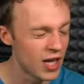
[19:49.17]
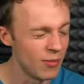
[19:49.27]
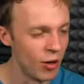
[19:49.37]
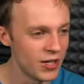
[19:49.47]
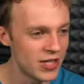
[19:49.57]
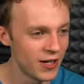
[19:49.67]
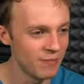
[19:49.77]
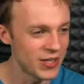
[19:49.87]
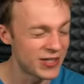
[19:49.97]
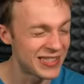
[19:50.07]
Come on, it
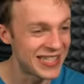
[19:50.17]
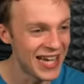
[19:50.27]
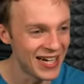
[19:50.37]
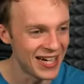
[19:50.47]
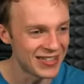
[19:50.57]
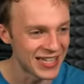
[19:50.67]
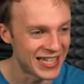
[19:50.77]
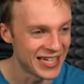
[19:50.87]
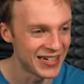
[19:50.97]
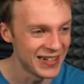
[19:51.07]
can't be that hard to
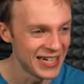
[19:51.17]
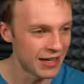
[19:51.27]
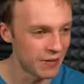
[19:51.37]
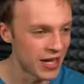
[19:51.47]
kill.